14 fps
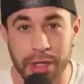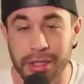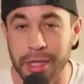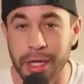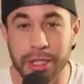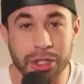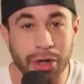To
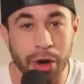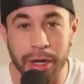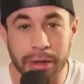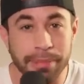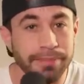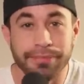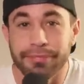get
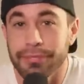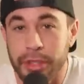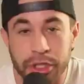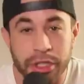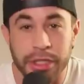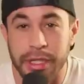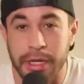started, You
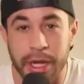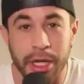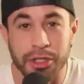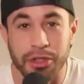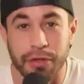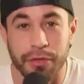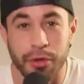just need to
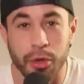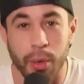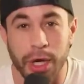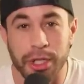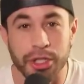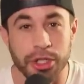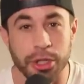answer a few
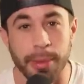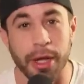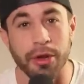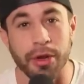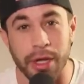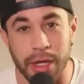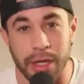questions about
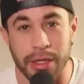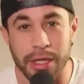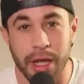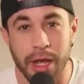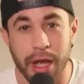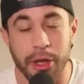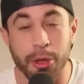your needs
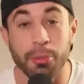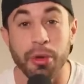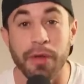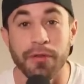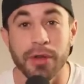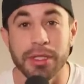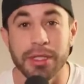and your
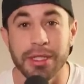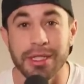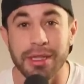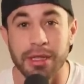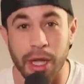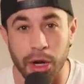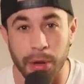preferences in
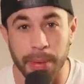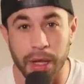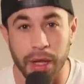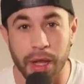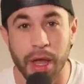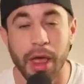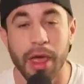therapy.
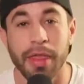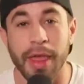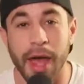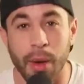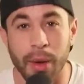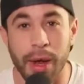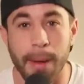
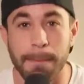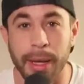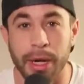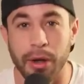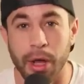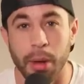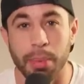That way,
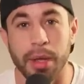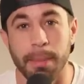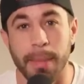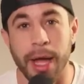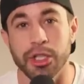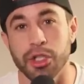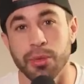BetterHelp can
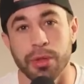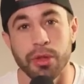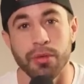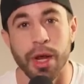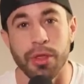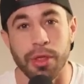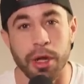match you with the
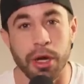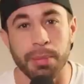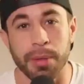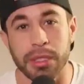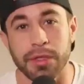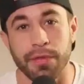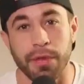right
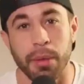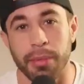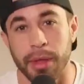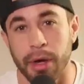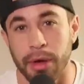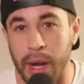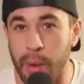therapist from
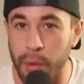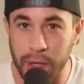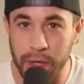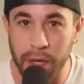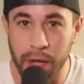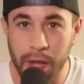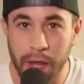their
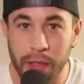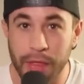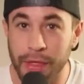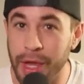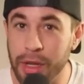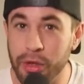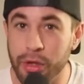network.
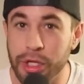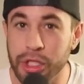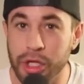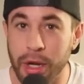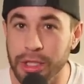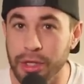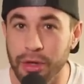Then you can
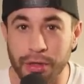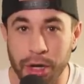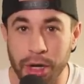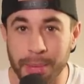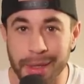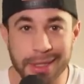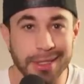talk to your
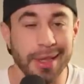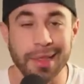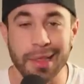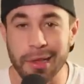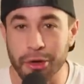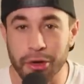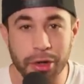therapist
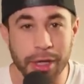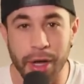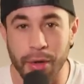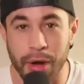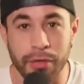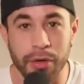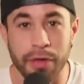literally
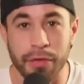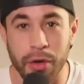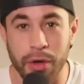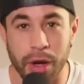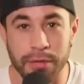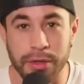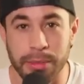however you feel
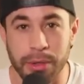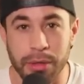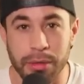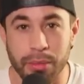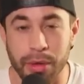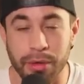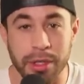comfortable,
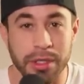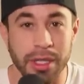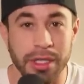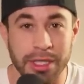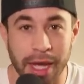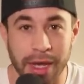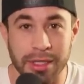whether it's on the
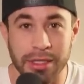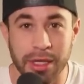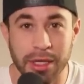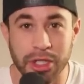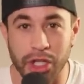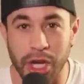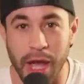text,
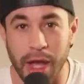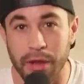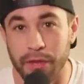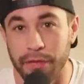chat,